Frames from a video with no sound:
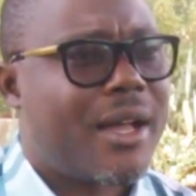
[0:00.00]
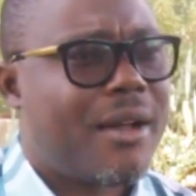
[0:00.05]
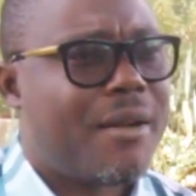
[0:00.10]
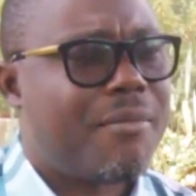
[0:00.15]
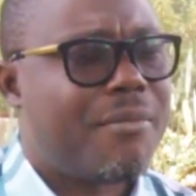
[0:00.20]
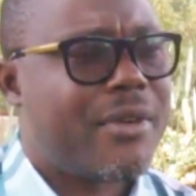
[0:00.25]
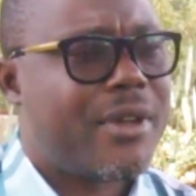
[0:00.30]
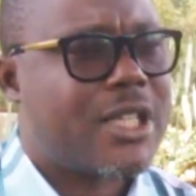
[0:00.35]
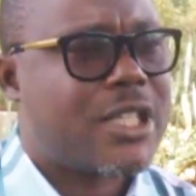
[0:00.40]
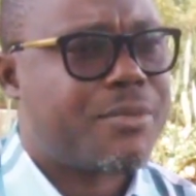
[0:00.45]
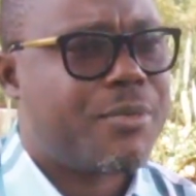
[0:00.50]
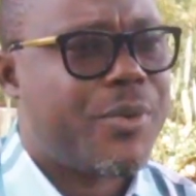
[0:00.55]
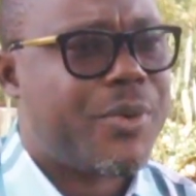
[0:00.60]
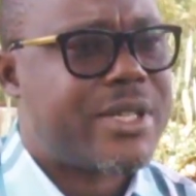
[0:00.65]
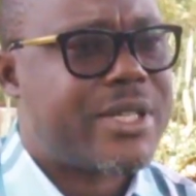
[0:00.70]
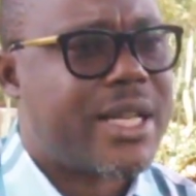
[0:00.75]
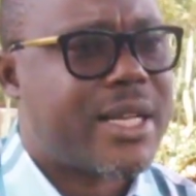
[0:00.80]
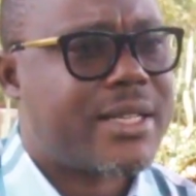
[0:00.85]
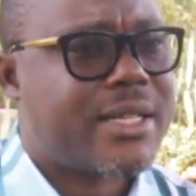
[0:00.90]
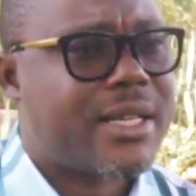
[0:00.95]
it's been
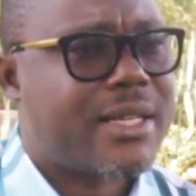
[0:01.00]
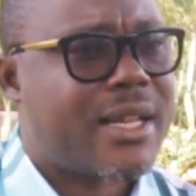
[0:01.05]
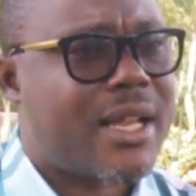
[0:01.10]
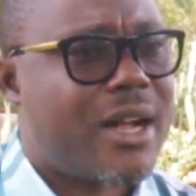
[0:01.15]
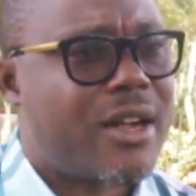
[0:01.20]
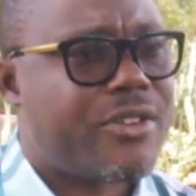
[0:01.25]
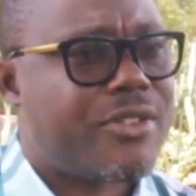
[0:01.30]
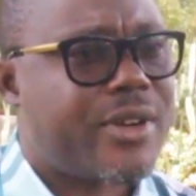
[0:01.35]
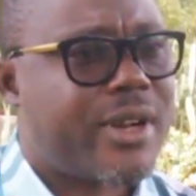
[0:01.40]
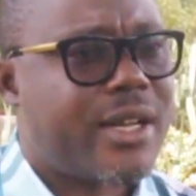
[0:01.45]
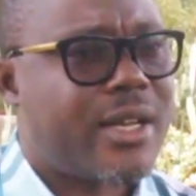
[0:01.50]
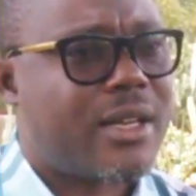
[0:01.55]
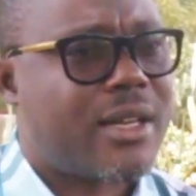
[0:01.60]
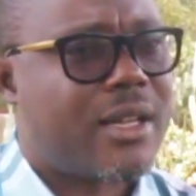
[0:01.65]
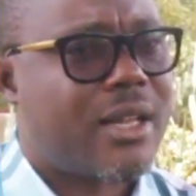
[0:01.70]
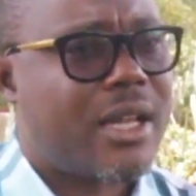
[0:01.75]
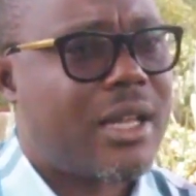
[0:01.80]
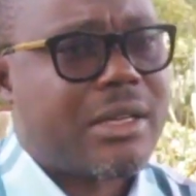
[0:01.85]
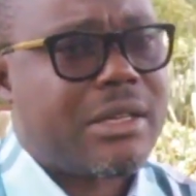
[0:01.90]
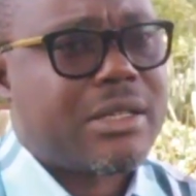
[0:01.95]
rejected outrightly,
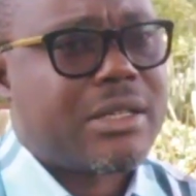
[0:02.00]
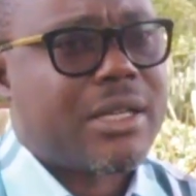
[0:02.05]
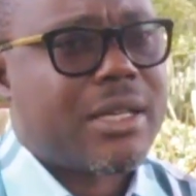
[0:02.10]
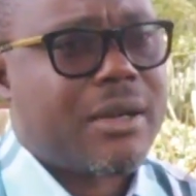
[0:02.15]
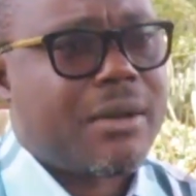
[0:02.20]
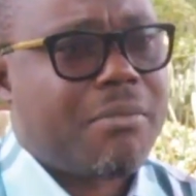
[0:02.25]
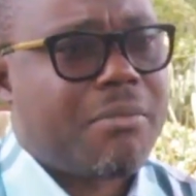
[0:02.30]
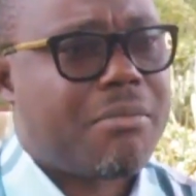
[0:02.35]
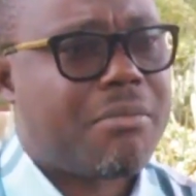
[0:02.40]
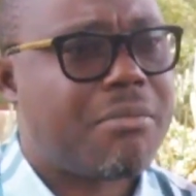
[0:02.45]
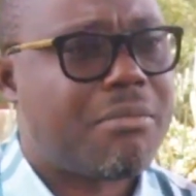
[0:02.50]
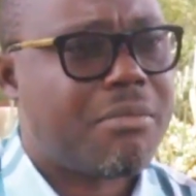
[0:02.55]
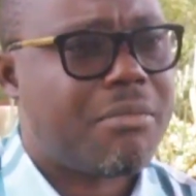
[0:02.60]
and